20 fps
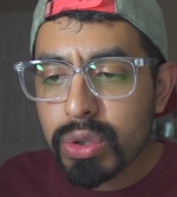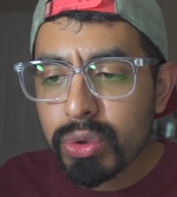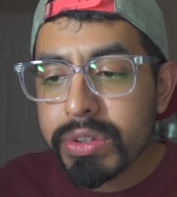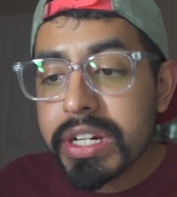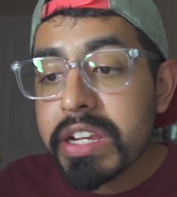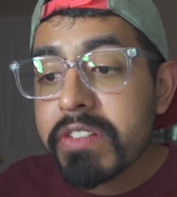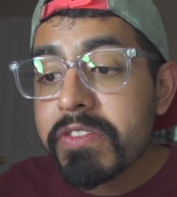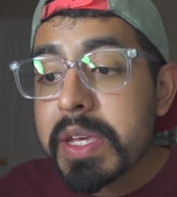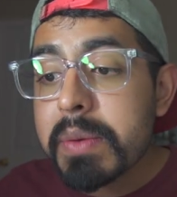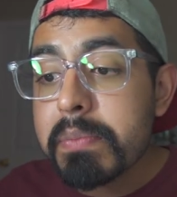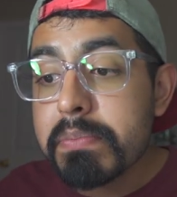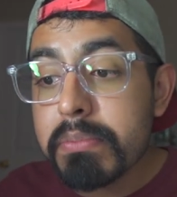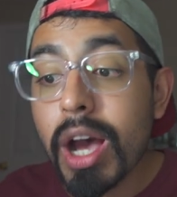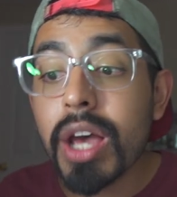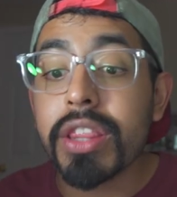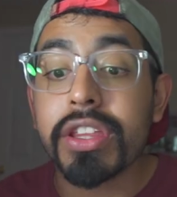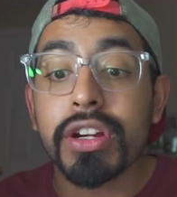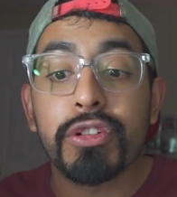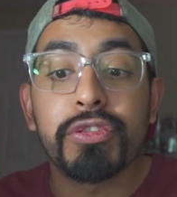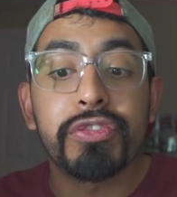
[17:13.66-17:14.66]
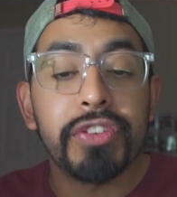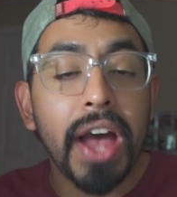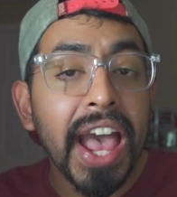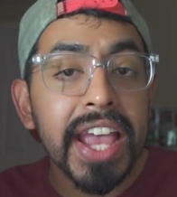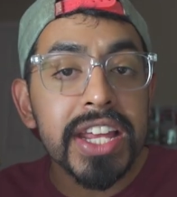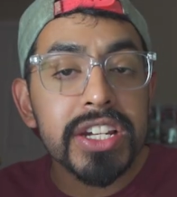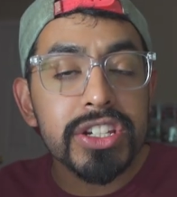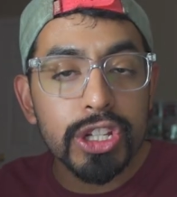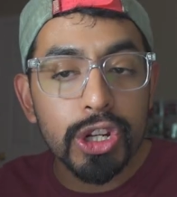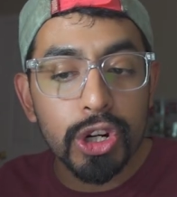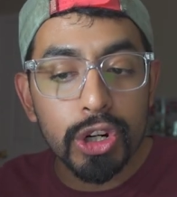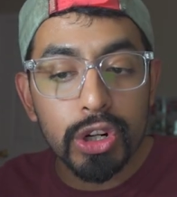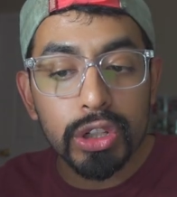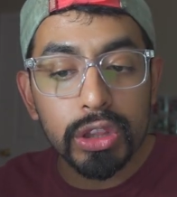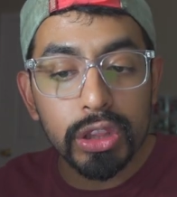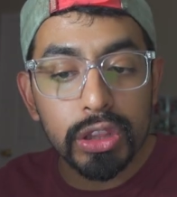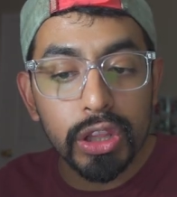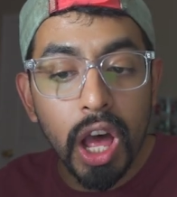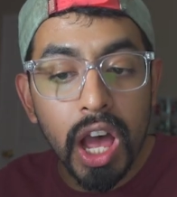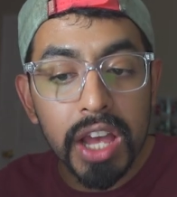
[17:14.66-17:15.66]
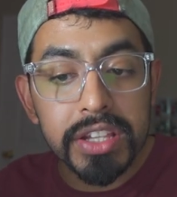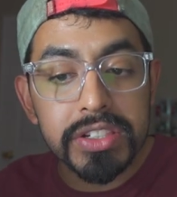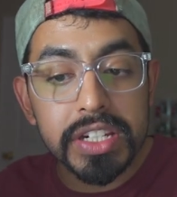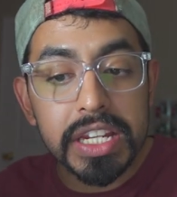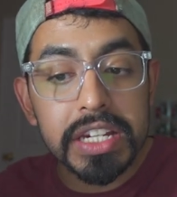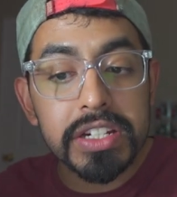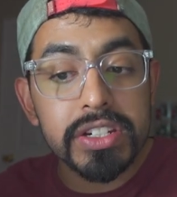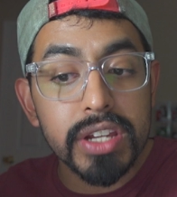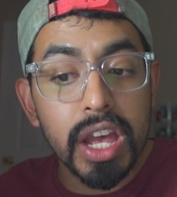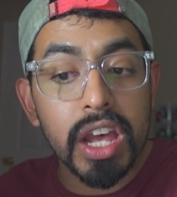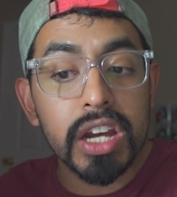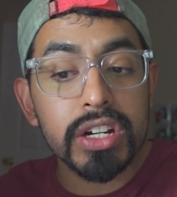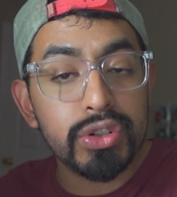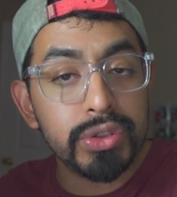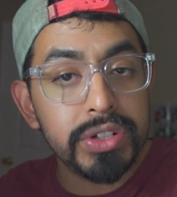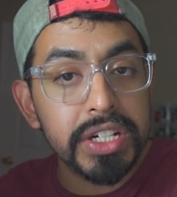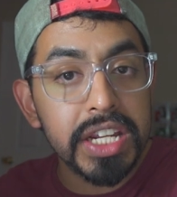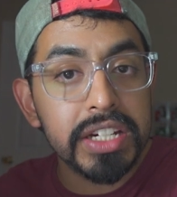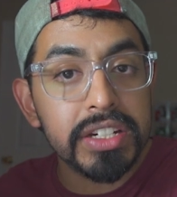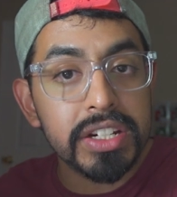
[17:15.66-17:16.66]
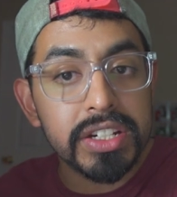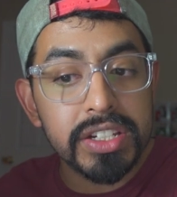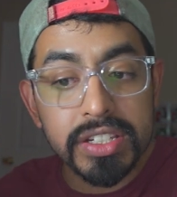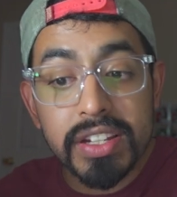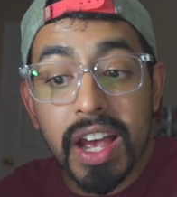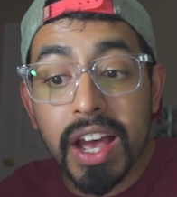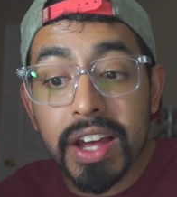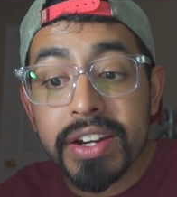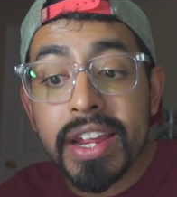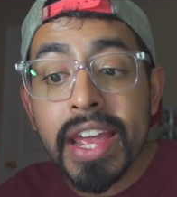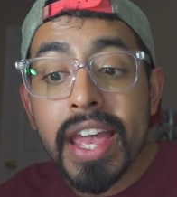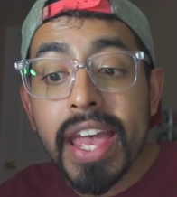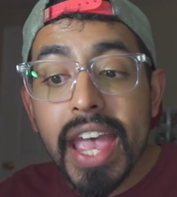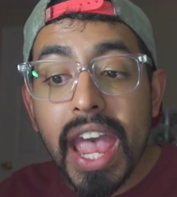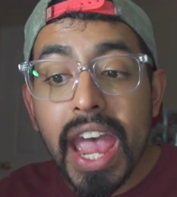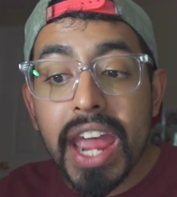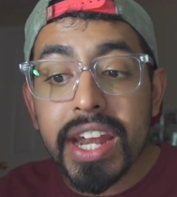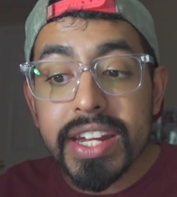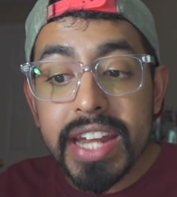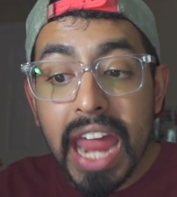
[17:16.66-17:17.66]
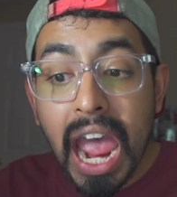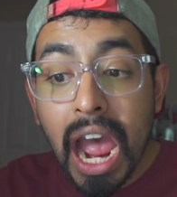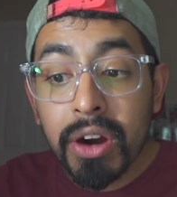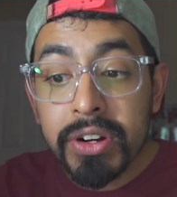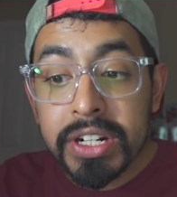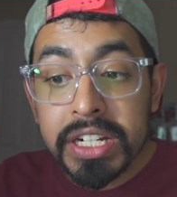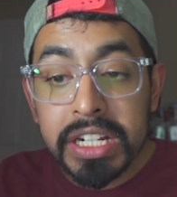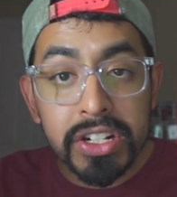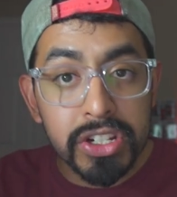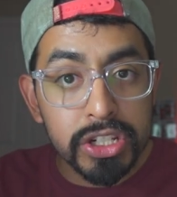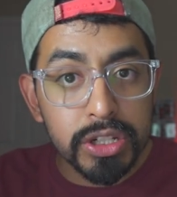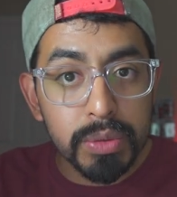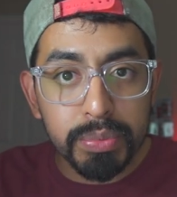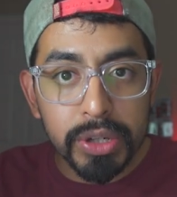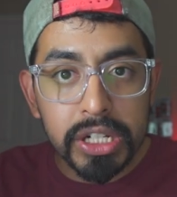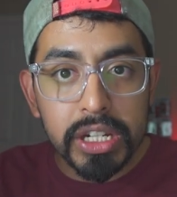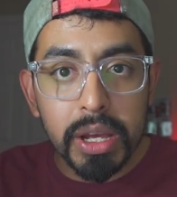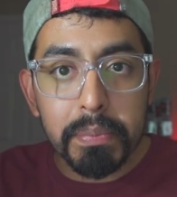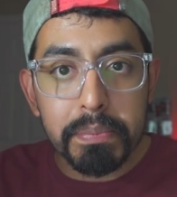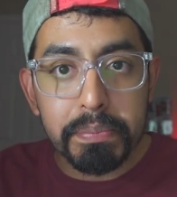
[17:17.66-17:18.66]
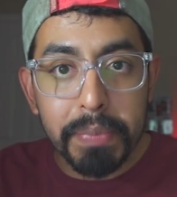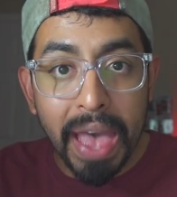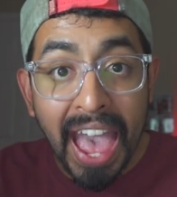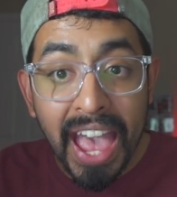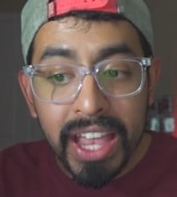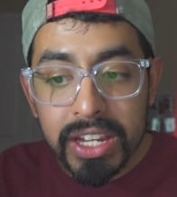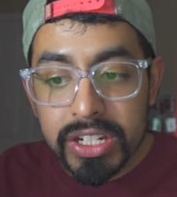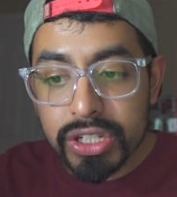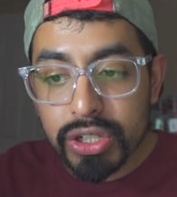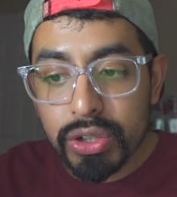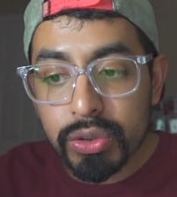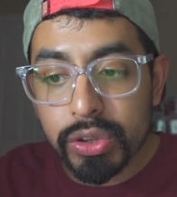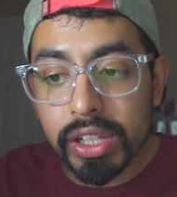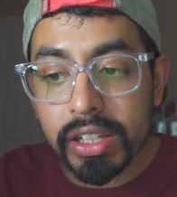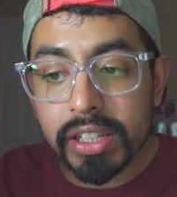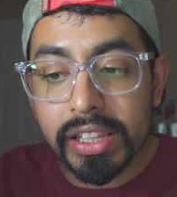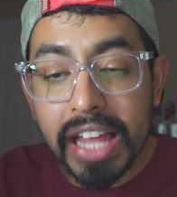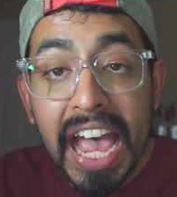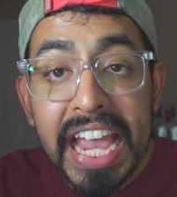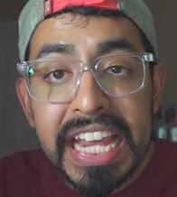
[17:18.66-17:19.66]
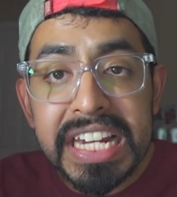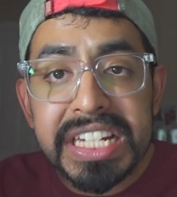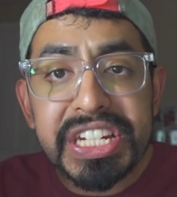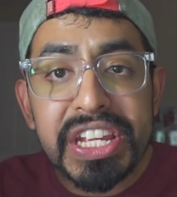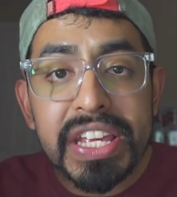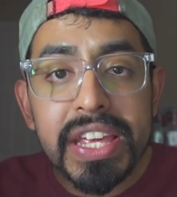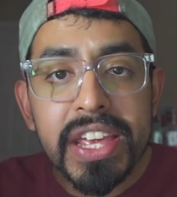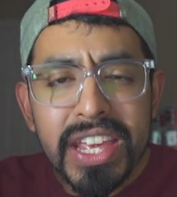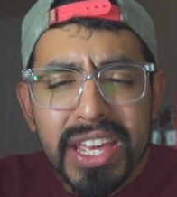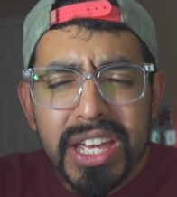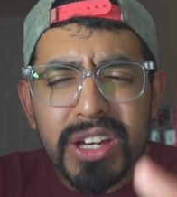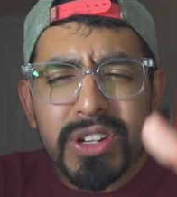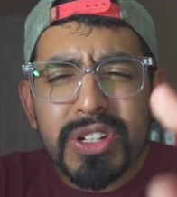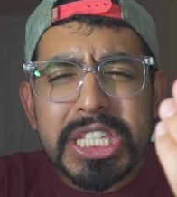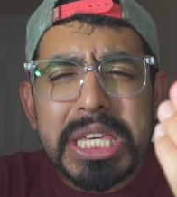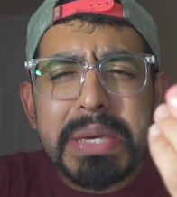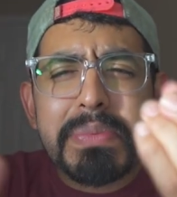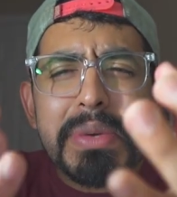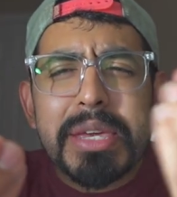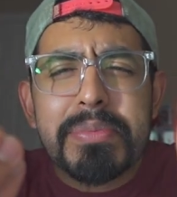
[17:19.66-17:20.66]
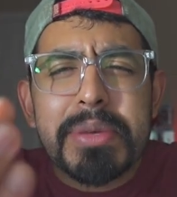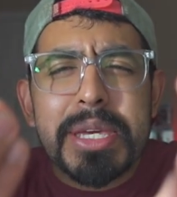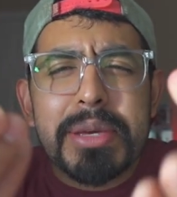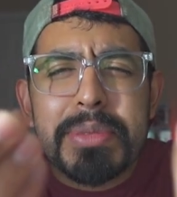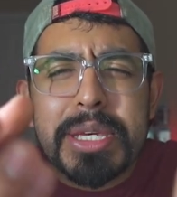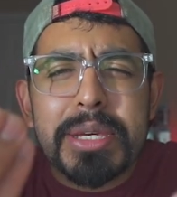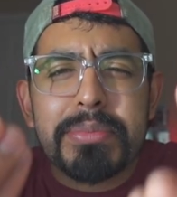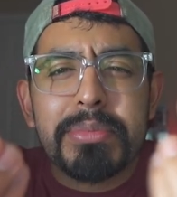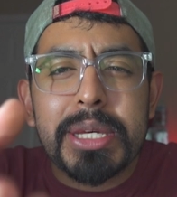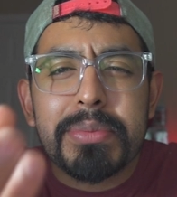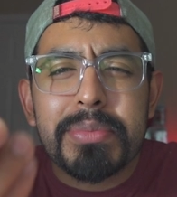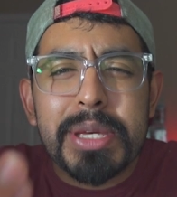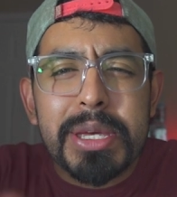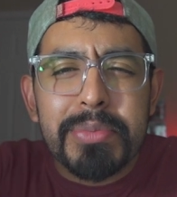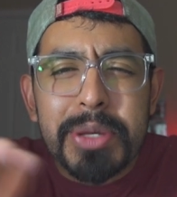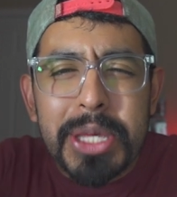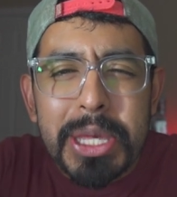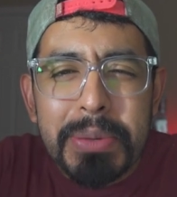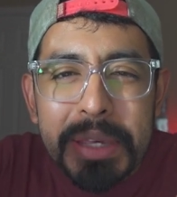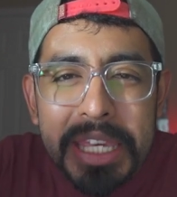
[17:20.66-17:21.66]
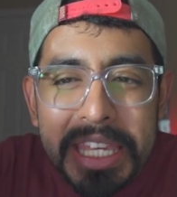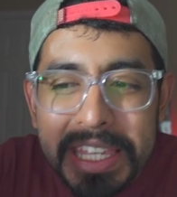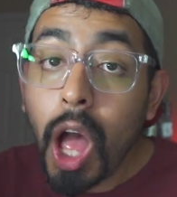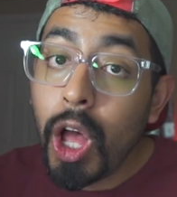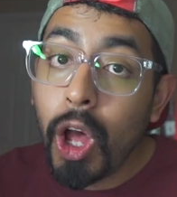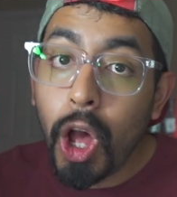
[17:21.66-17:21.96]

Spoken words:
grieving mother finds her lost, indoctrinated son and now needs to bring him back to the light? Gimme.